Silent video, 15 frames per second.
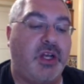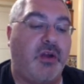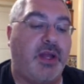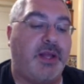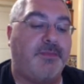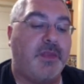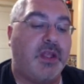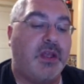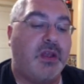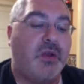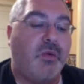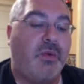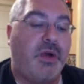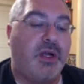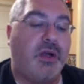You know
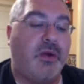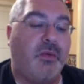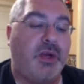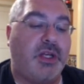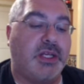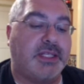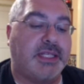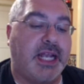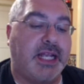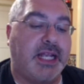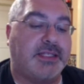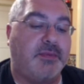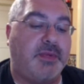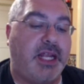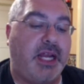what? We just
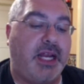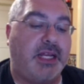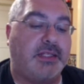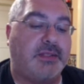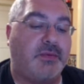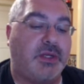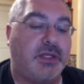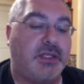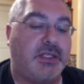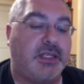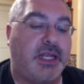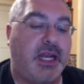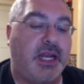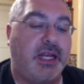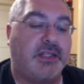got some kitties. Where's
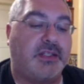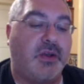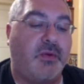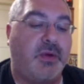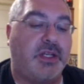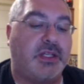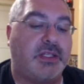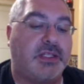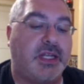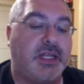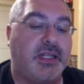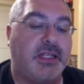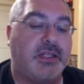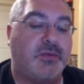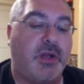the kitty? So we just
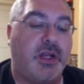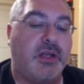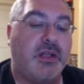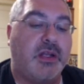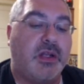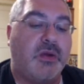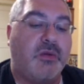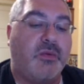got this one.